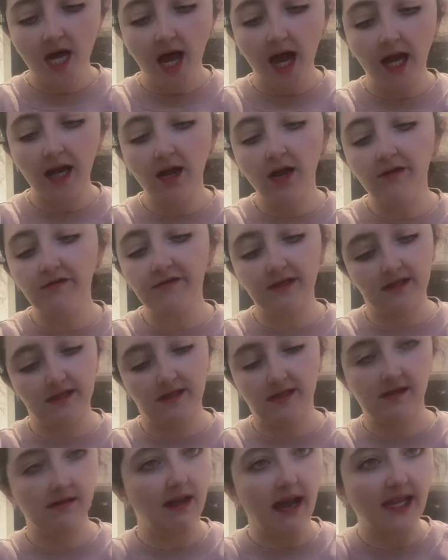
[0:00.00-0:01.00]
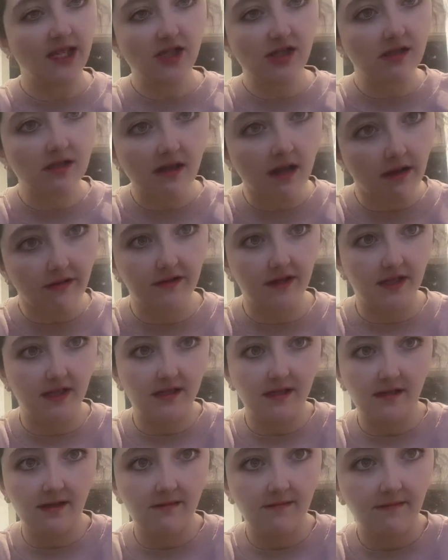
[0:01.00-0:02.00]
I love this. I just love
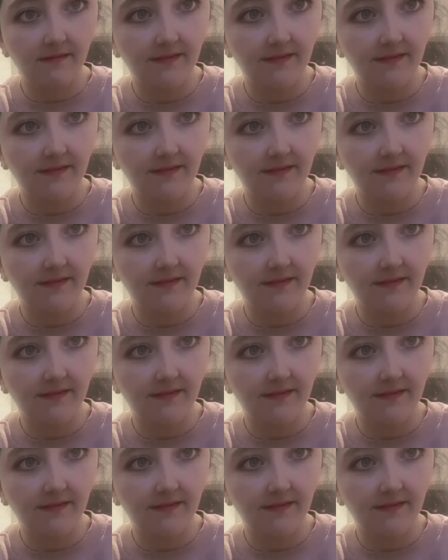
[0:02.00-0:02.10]
this.